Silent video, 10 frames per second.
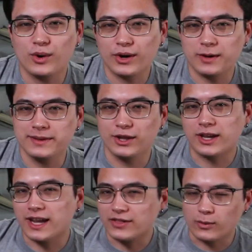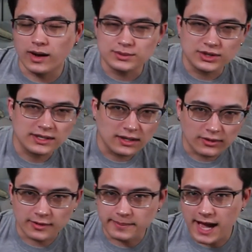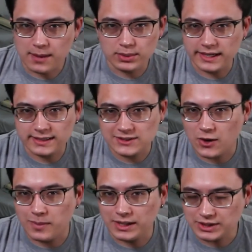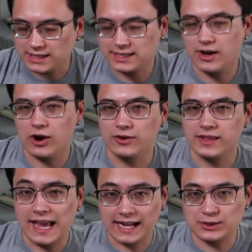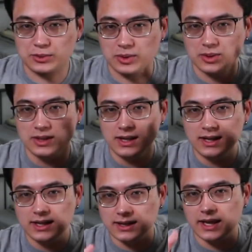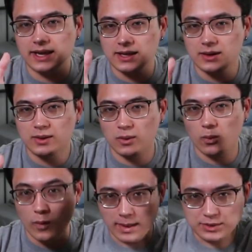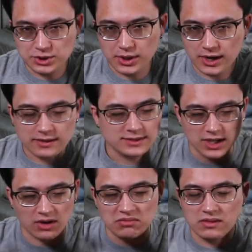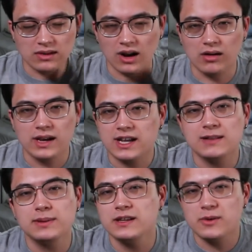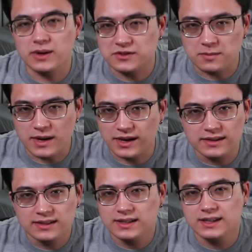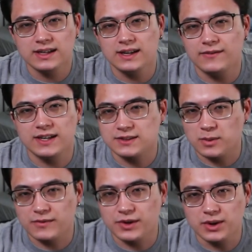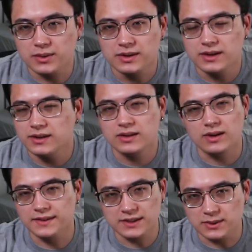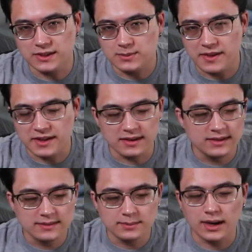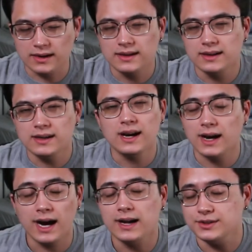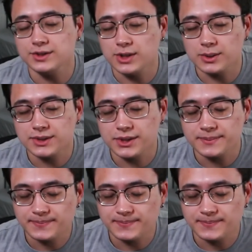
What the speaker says: aren't gonna be looking at the web trigger or the back plate so much as they are the actual, like, web shooter. So, you know, it completely works for me. If it doesn't work for you, you don't have to do this method, but I just chose to.